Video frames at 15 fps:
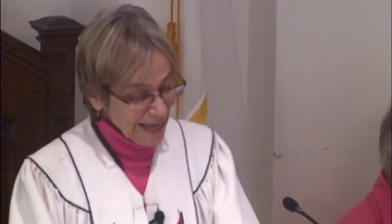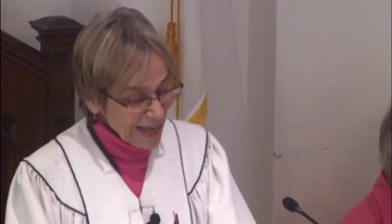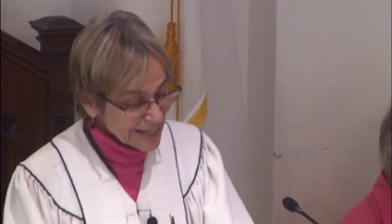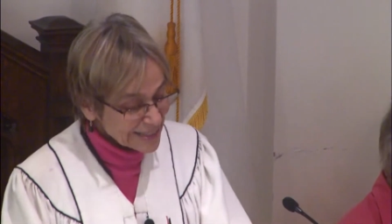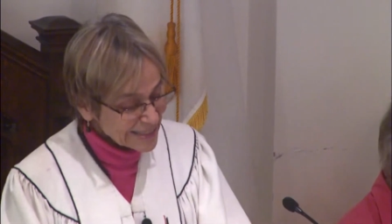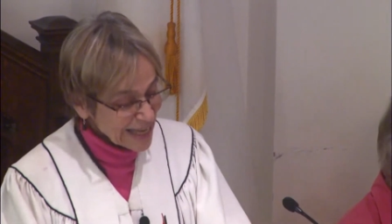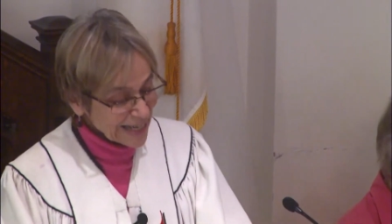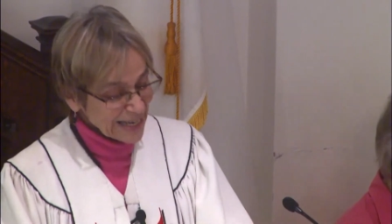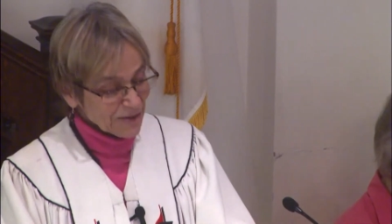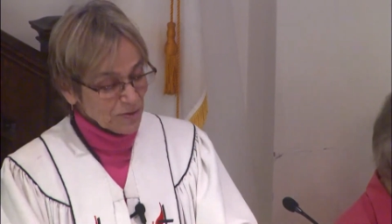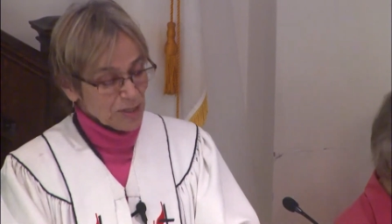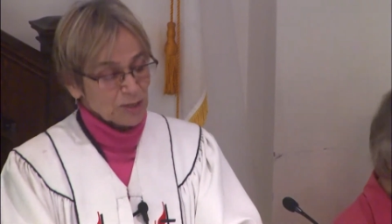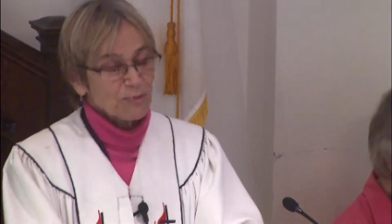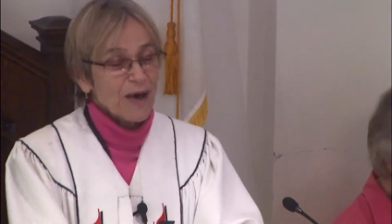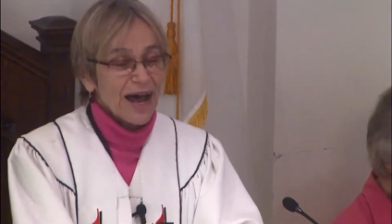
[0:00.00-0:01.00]
A second
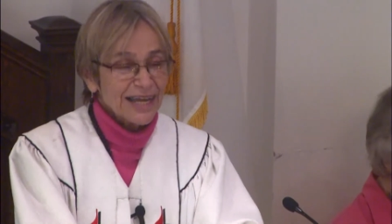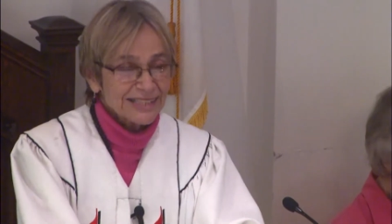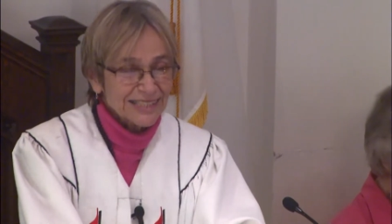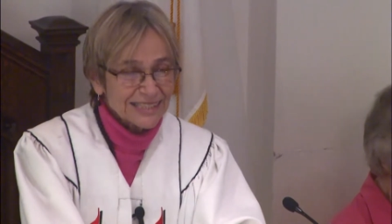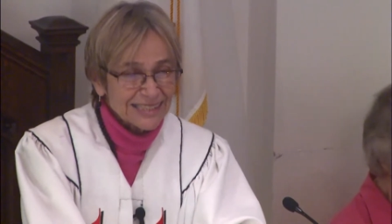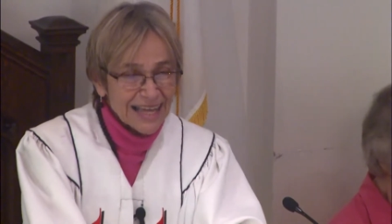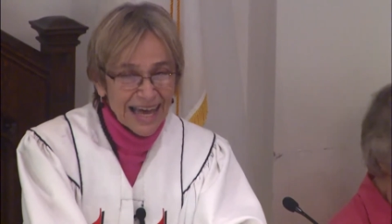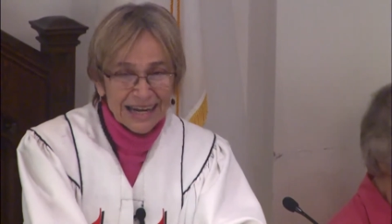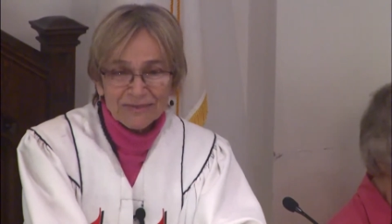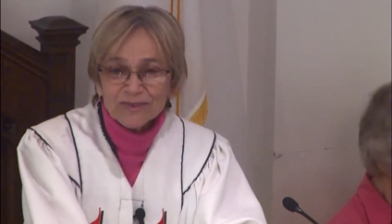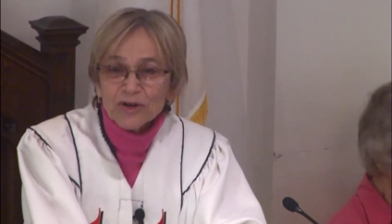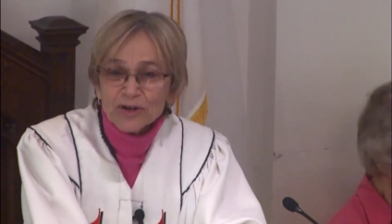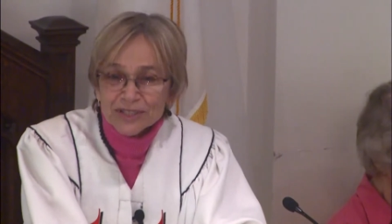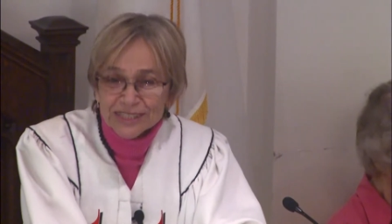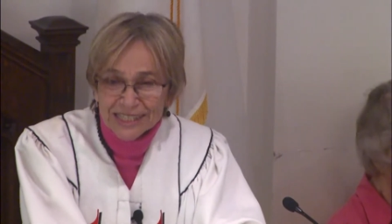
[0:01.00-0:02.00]
response is that of
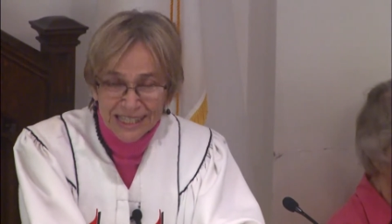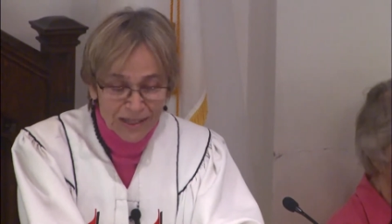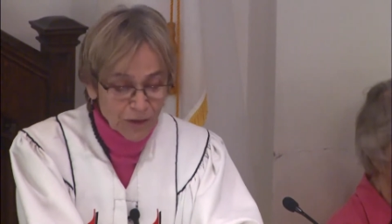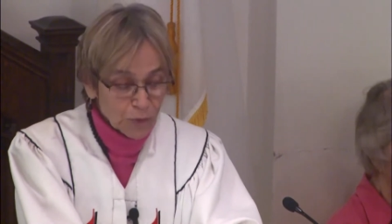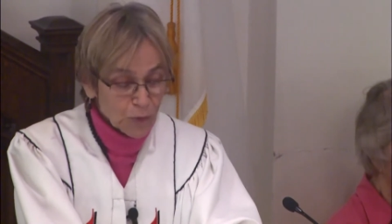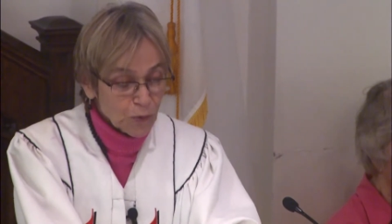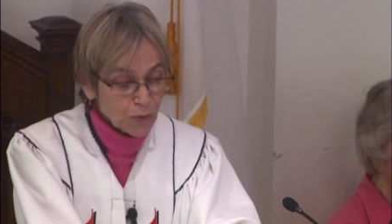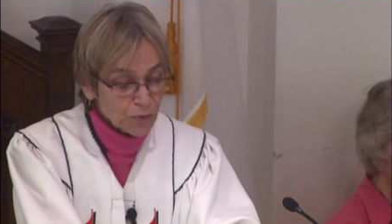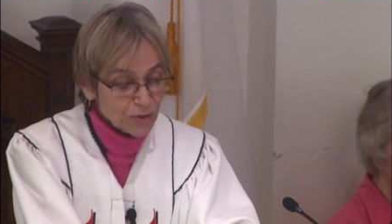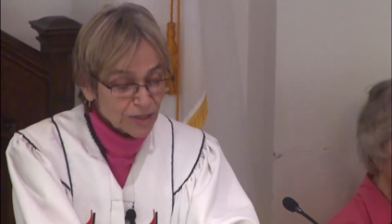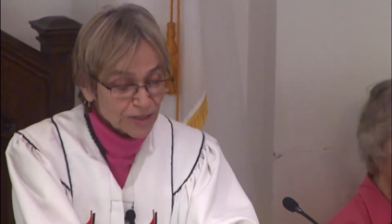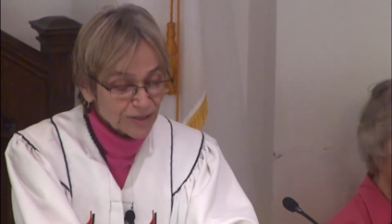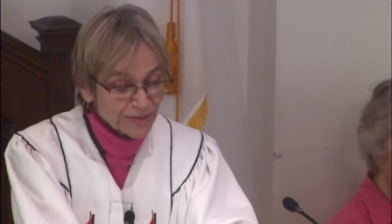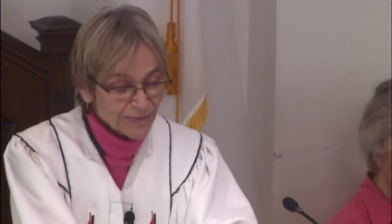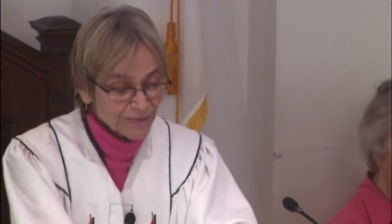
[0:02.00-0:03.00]
nursing the wound
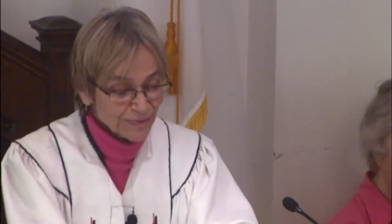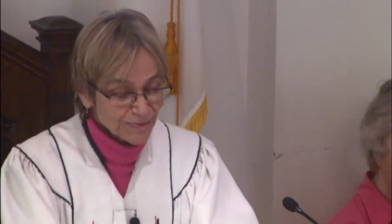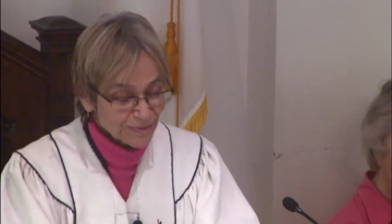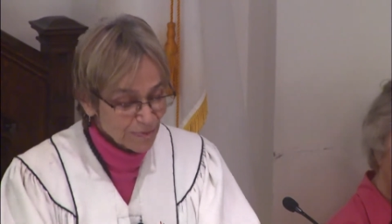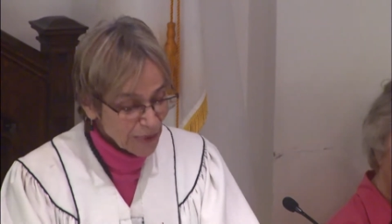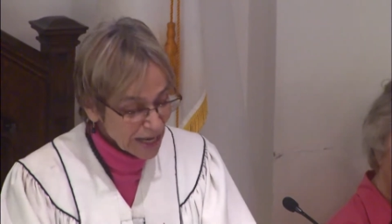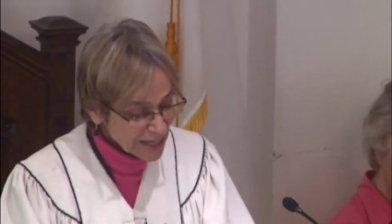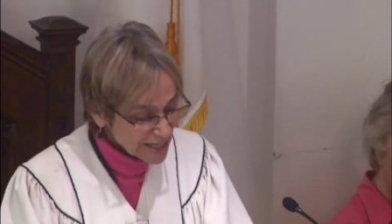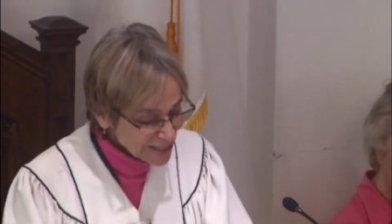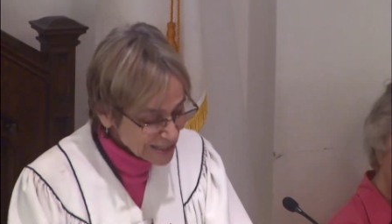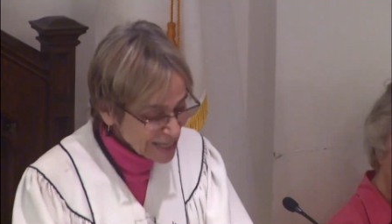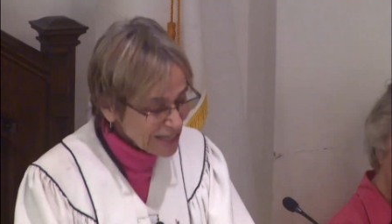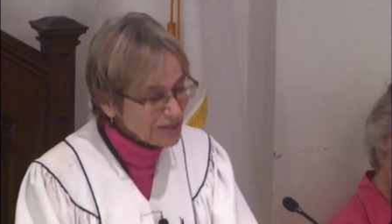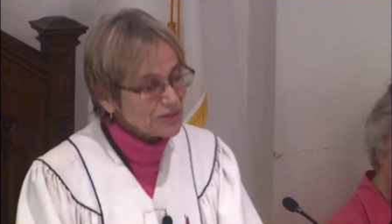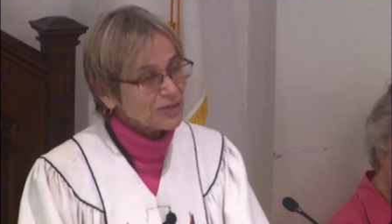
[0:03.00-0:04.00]
by
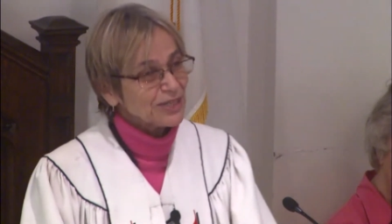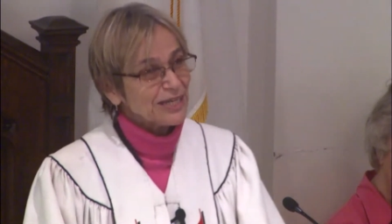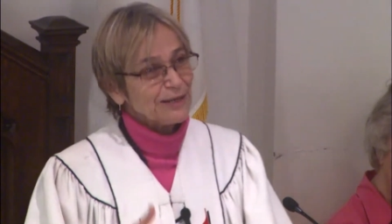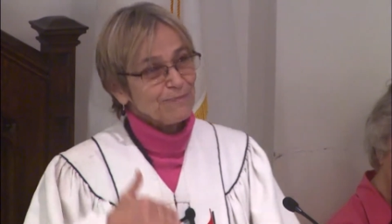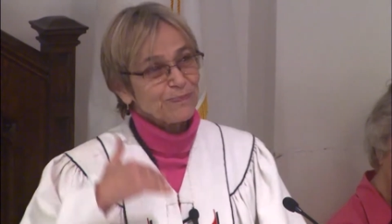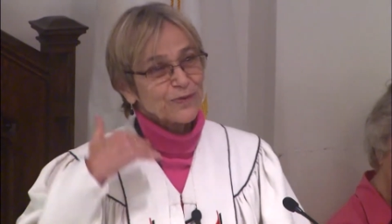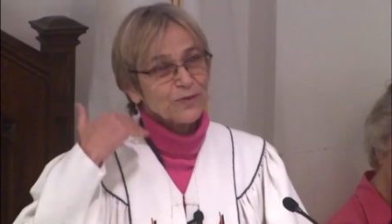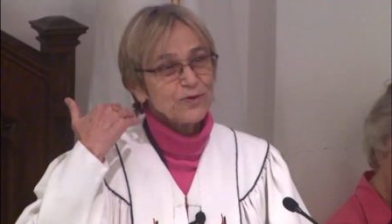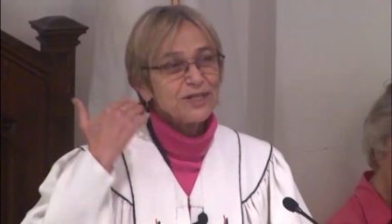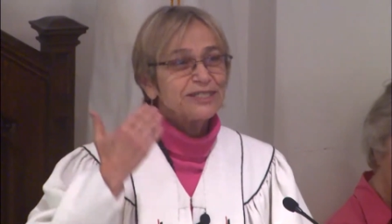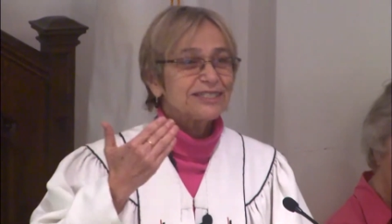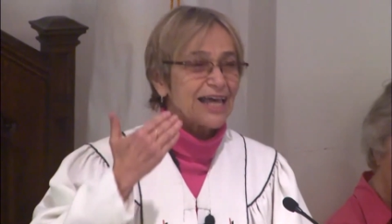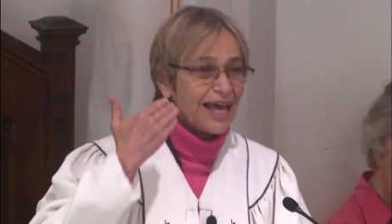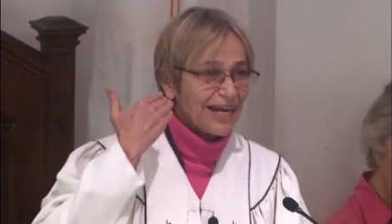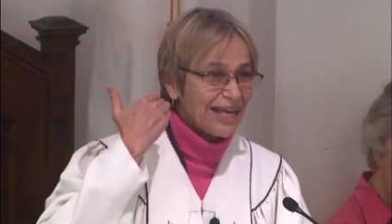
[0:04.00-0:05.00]
continually
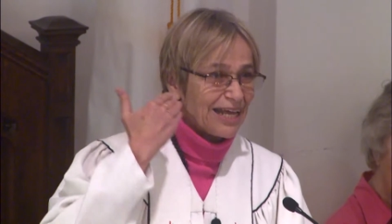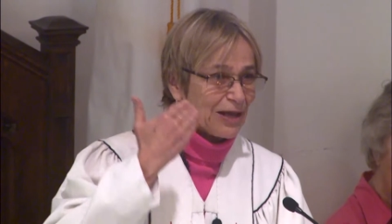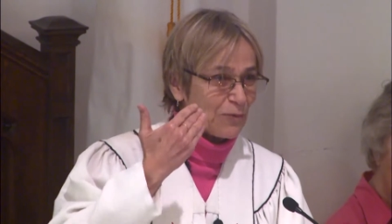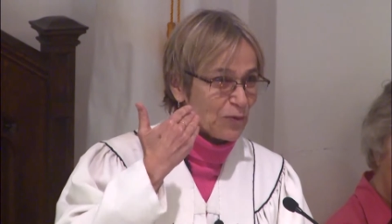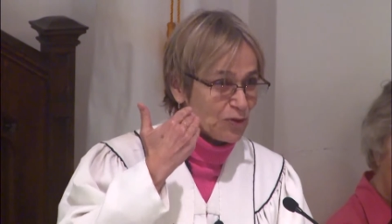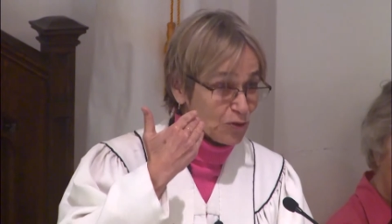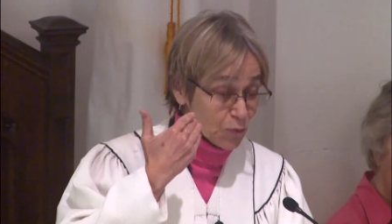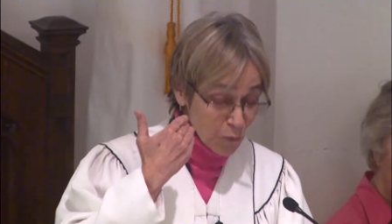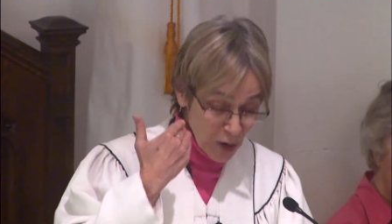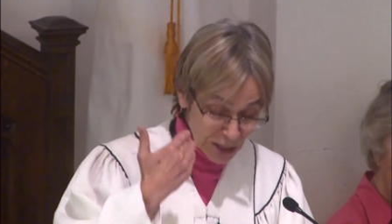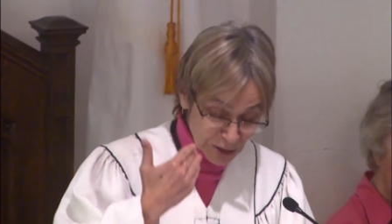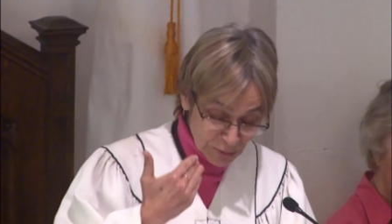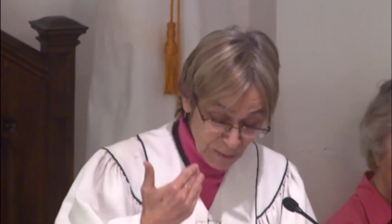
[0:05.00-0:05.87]
reciting in one's